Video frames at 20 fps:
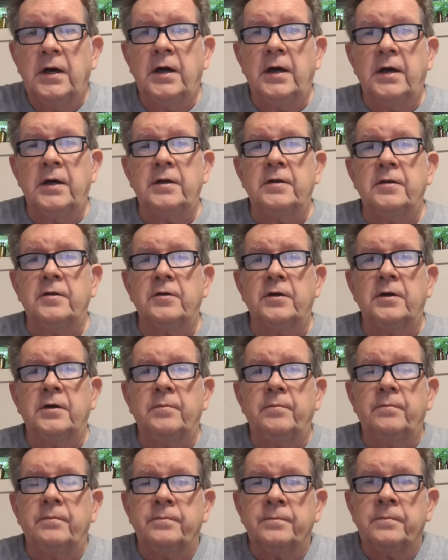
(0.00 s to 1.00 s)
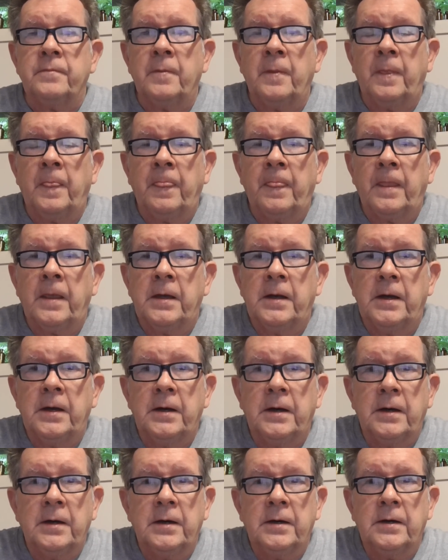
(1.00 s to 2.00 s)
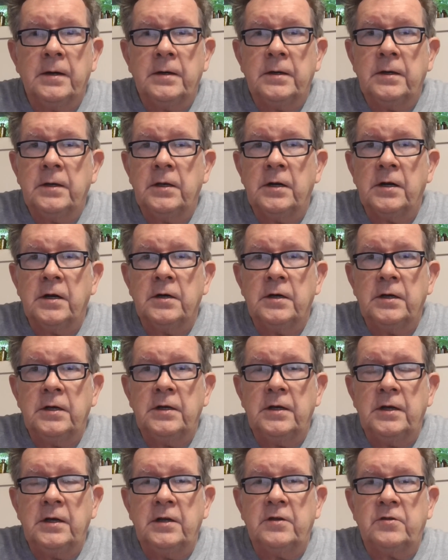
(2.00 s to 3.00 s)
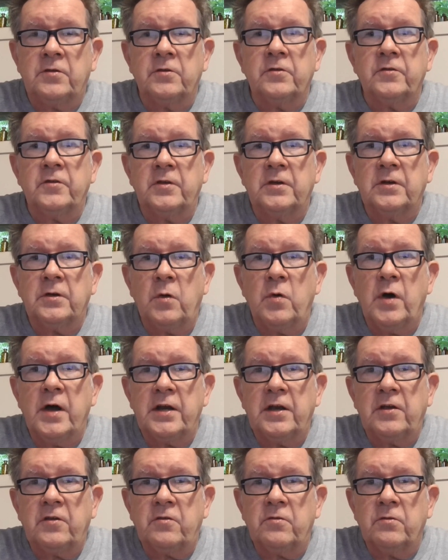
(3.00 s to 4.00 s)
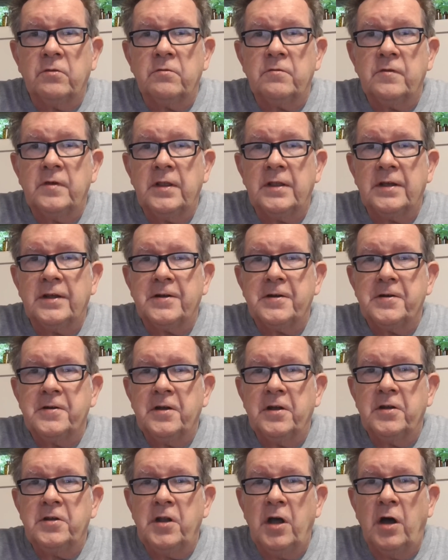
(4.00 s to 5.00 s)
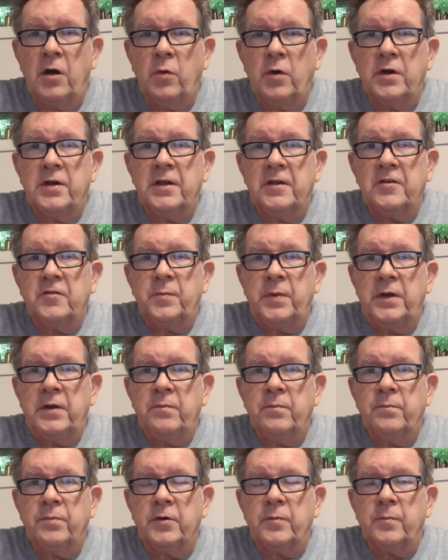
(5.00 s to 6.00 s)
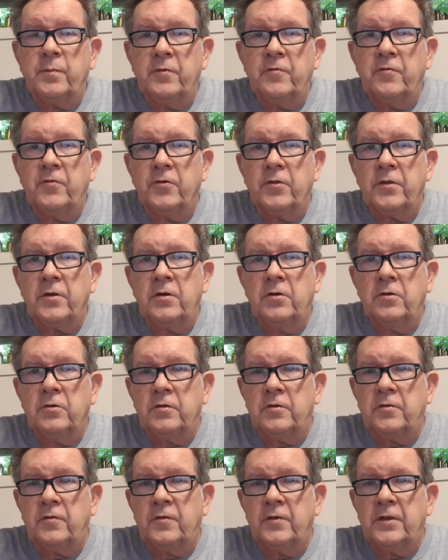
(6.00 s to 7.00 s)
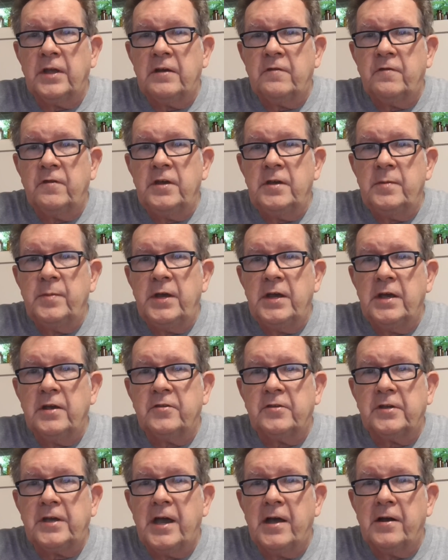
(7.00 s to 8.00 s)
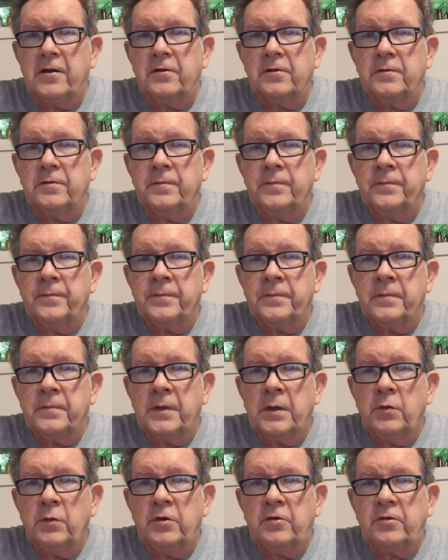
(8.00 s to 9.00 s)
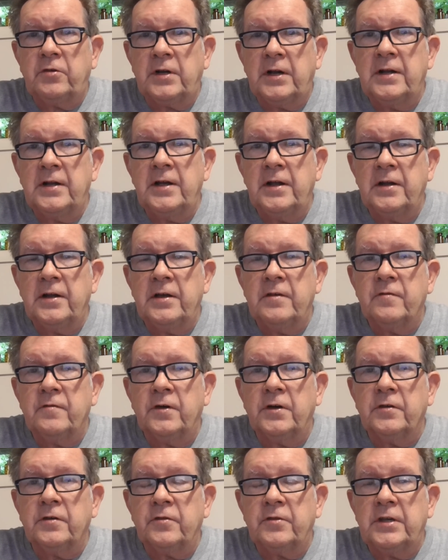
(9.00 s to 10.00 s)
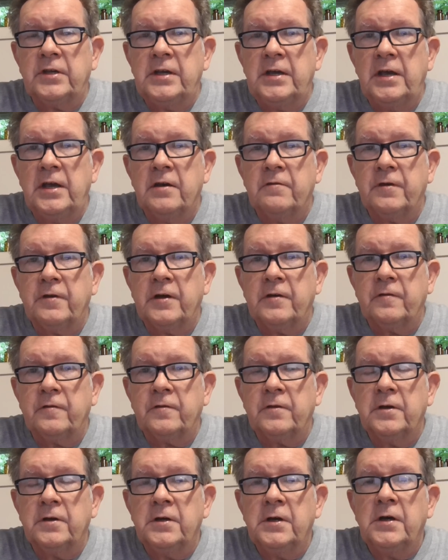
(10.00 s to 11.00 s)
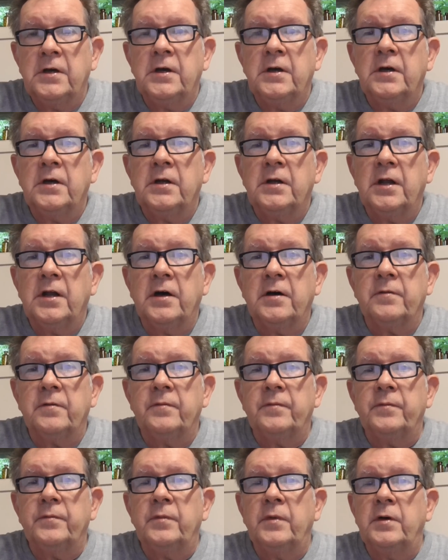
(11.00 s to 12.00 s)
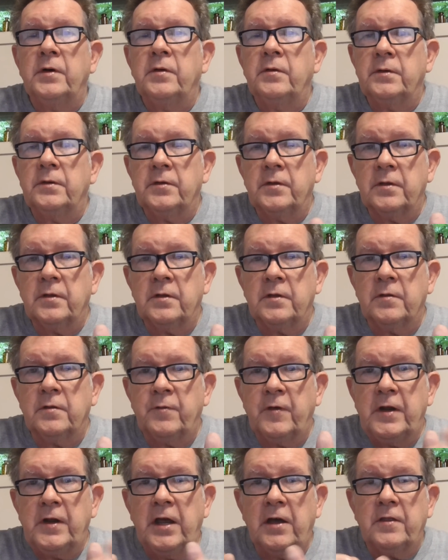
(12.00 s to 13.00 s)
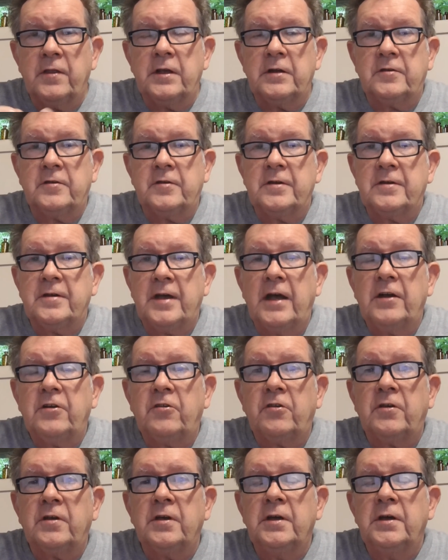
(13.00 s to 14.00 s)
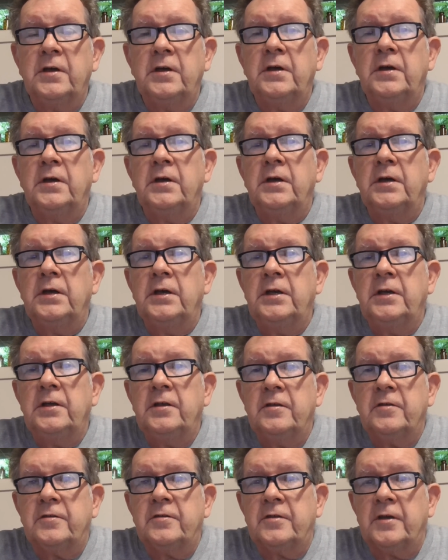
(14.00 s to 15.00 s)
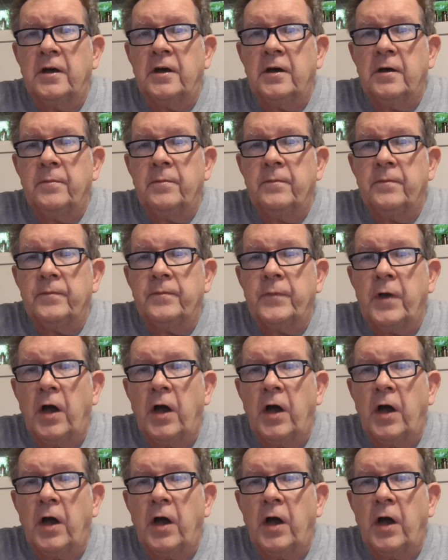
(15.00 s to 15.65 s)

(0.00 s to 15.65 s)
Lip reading: And, it's also quite extraordinary that no one has been put before the courts for that VBS scandal, which clearly involves the EFF. Now, the video that's attached is of